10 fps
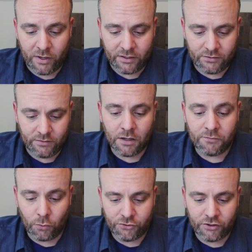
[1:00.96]
wicks.
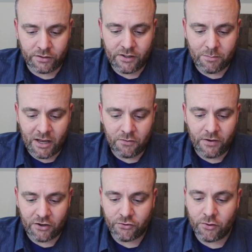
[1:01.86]
Unfortunately, the
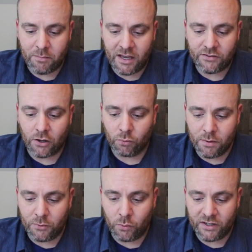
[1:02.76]
manufacturer that makes our
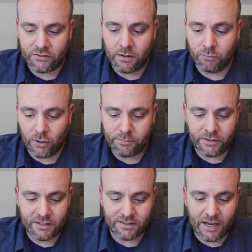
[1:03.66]
ribbon wicks
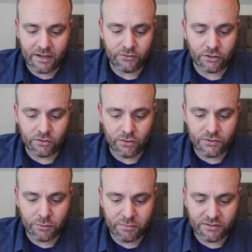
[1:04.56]
abruptly decided to
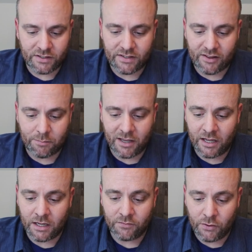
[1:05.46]
close their business at the
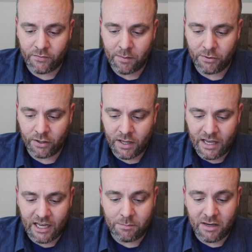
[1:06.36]
beginning of November
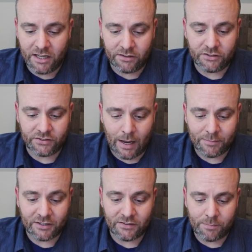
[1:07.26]
and immediately
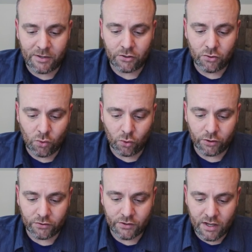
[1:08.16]
stopped accepting new
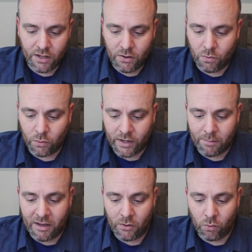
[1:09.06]
orders. We were
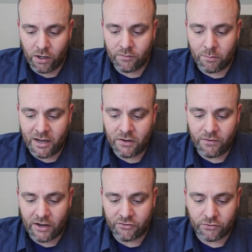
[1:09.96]
not made aware of the
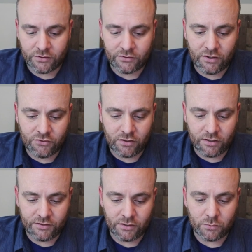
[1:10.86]
manufacturer's decision
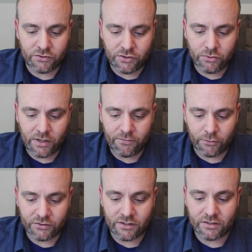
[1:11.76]
until it was too late
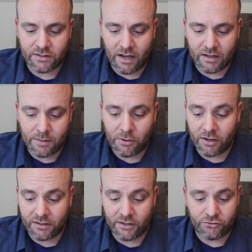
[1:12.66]
for us to stock up
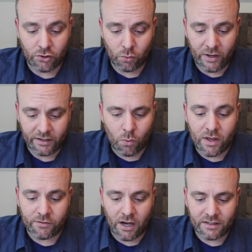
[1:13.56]
on additional wicks. We
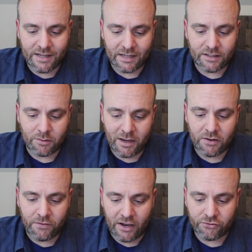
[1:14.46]
have contacted the
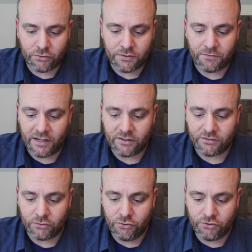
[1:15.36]
manufacturer to find the
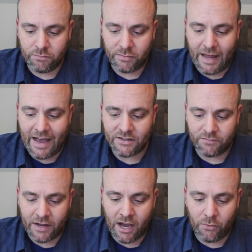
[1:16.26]
solution, but as
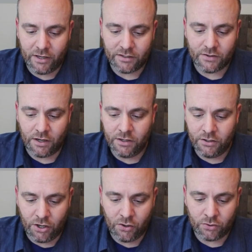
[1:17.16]
of now, it is
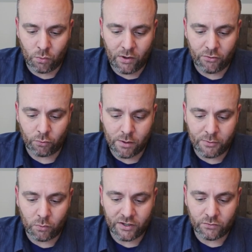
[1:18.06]
unknown whether
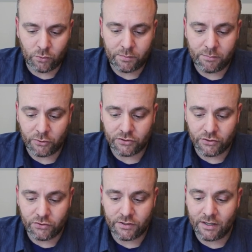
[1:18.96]
ribbon wicks will be
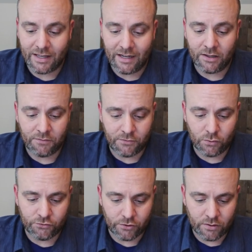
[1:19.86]
produced again in the
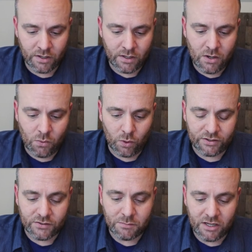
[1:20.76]
future. What
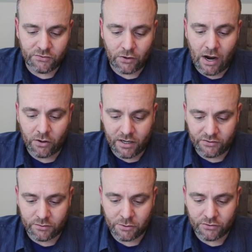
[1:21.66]
this means for our
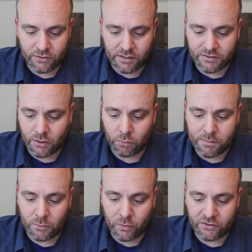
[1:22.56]
customers is that
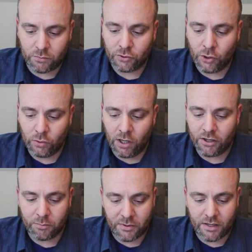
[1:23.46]
ribbon wicks will no
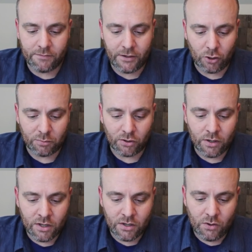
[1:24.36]
longer be
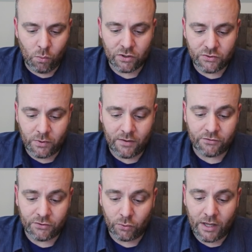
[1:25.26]
available once we
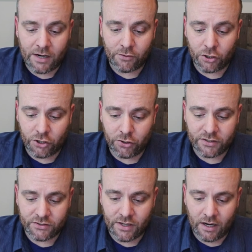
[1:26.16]
have sold out of our
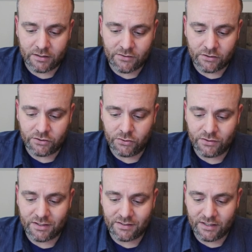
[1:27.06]
current stock. This
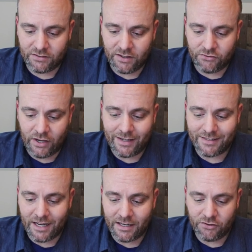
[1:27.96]
includes the 6-inch and
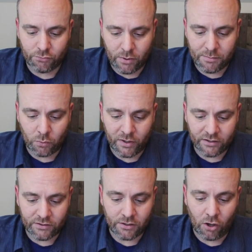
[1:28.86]
10-inch ribbon
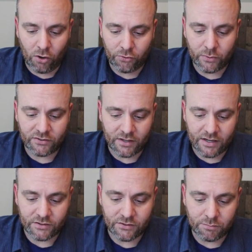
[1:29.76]
wicks in all three
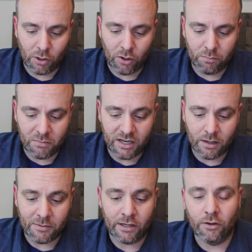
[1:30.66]
sizes: small,
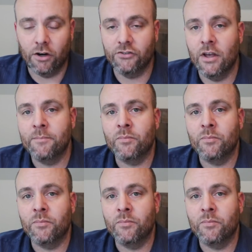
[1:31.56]
medium, and large.